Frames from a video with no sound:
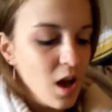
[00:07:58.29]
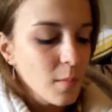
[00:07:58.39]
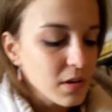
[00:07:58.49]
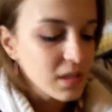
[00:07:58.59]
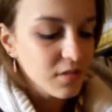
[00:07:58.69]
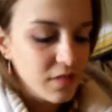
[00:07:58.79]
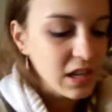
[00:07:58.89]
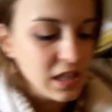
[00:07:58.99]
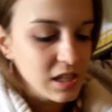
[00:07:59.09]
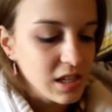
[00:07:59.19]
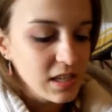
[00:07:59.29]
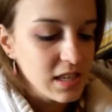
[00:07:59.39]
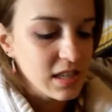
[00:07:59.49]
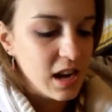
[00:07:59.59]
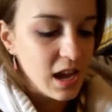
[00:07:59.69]
But the funny thing is
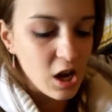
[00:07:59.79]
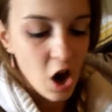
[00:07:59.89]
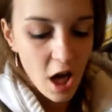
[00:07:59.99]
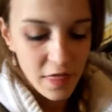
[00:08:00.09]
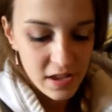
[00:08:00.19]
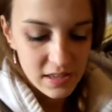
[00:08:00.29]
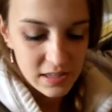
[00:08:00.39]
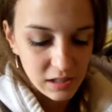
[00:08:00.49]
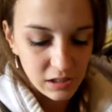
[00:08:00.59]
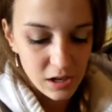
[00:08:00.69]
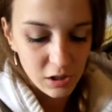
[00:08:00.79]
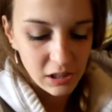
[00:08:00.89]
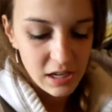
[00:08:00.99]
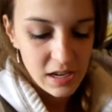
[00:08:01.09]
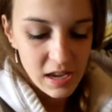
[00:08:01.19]
that I got this
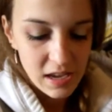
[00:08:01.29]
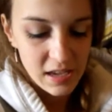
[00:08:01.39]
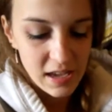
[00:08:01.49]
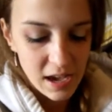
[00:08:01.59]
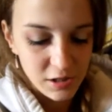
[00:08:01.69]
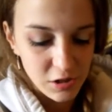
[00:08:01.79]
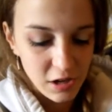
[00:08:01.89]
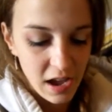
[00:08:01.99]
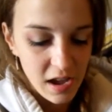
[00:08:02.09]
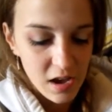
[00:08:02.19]
literally yesterday.